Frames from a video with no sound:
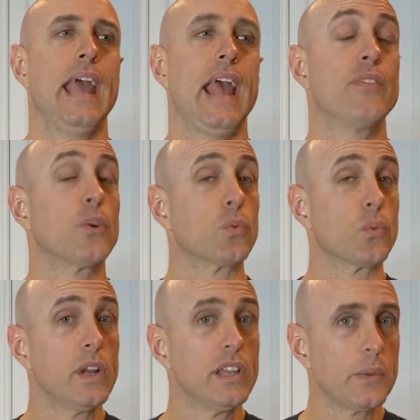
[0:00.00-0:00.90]
and they're
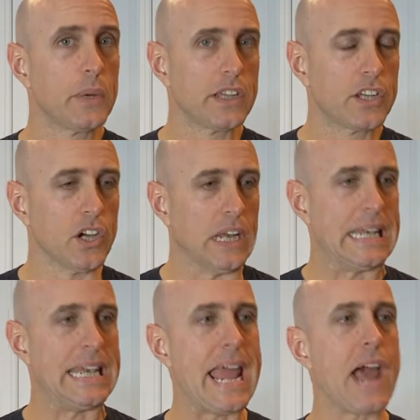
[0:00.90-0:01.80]
really, really good.
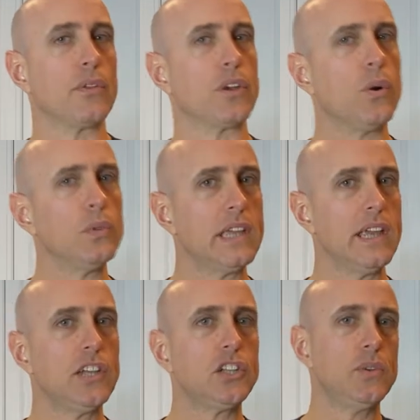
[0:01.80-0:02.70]
Now, the only
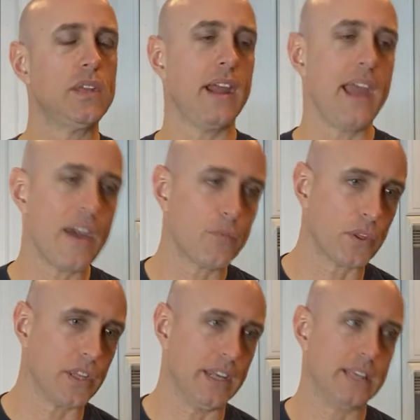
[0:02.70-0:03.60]
issue that I have
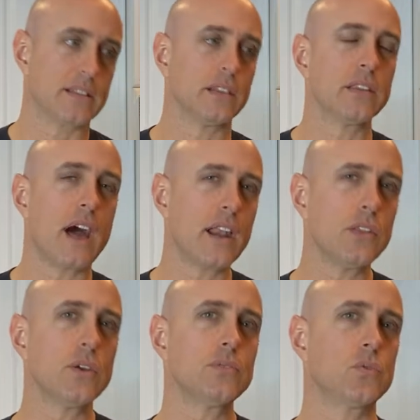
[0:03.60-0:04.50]
with it is a lot of
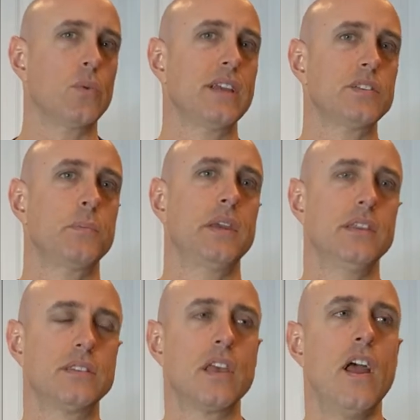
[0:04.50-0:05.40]
those
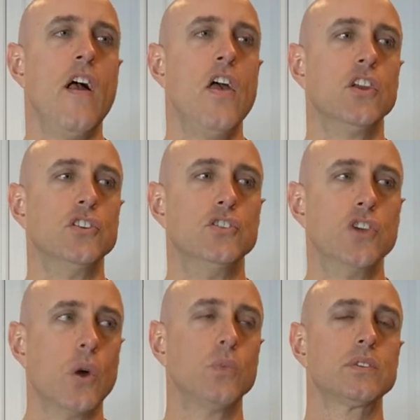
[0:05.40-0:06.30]
recipes
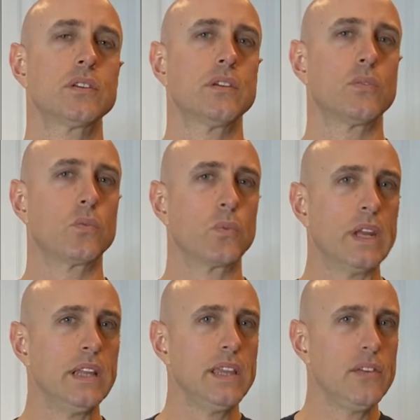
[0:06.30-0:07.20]
don't
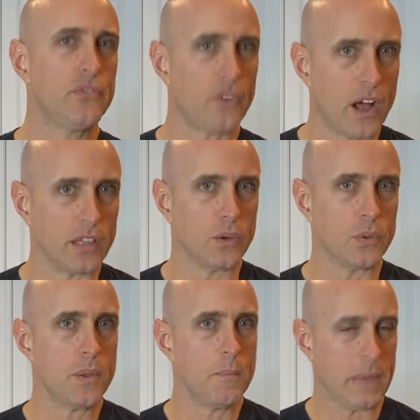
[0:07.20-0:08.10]
really follow
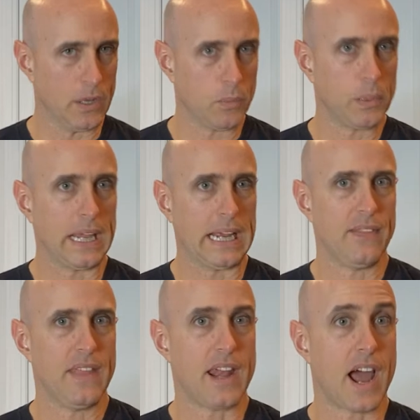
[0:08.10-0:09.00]
the meal
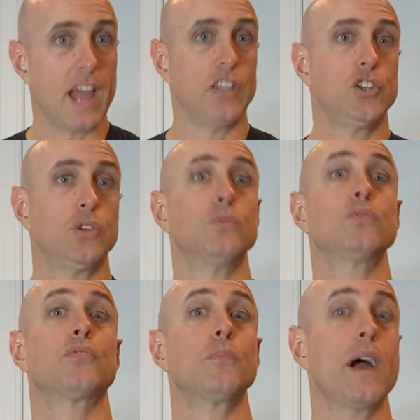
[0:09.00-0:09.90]
plan that I choose
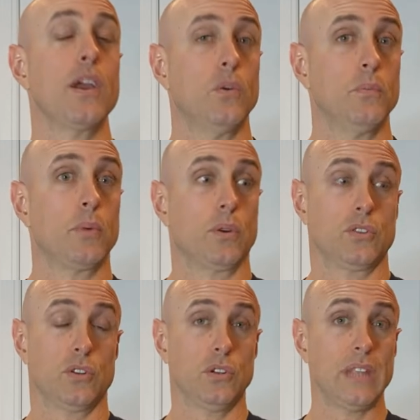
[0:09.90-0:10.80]
for my own
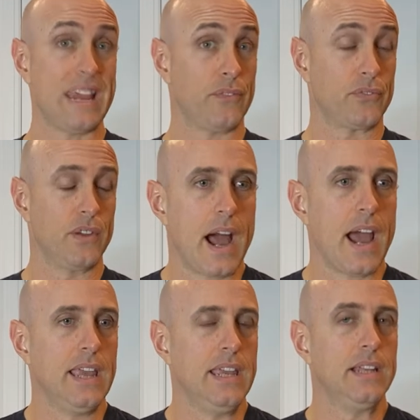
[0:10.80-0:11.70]
personal life.
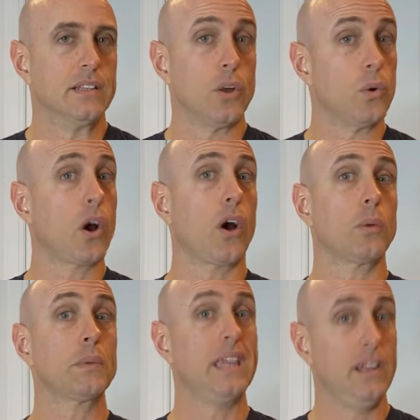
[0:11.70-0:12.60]
I eat low
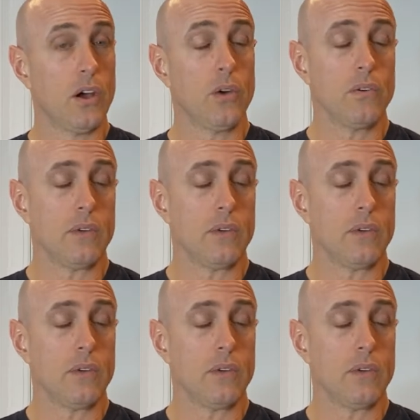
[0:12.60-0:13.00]
carb keto,